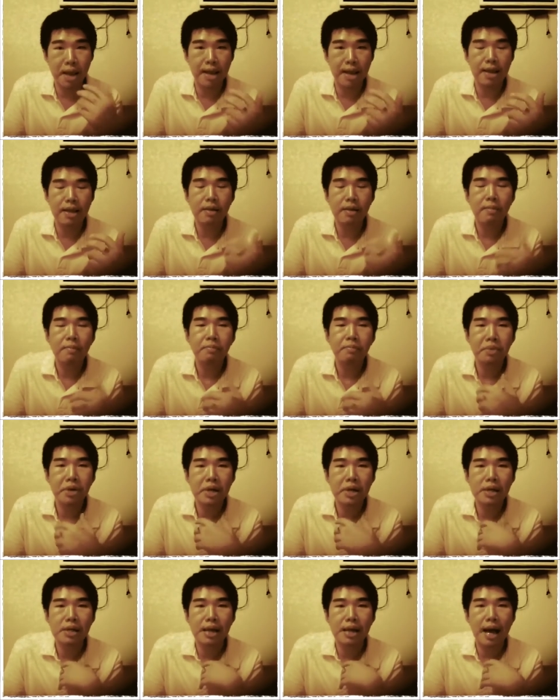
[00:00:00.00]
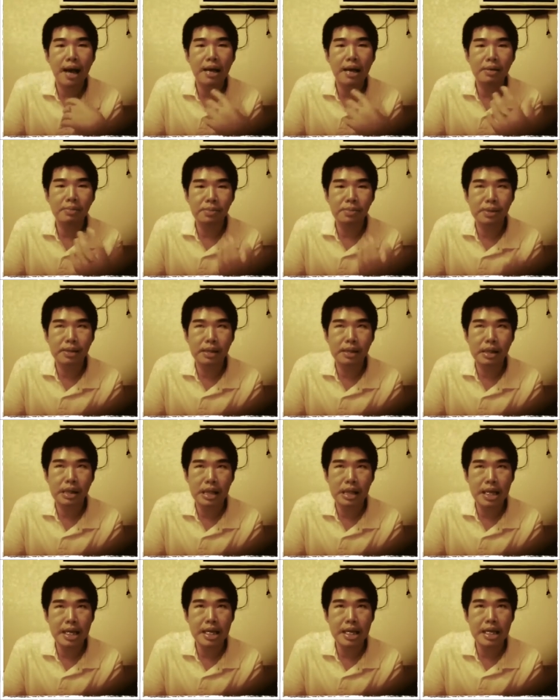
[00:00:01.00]
me, because I've
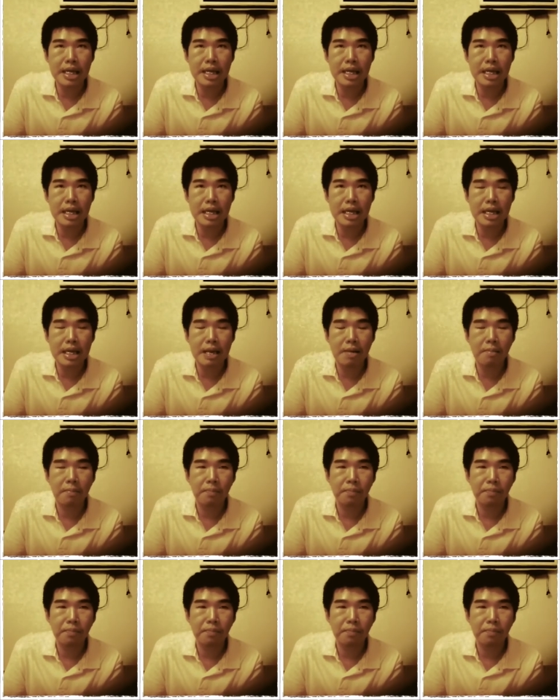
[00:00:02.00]
seen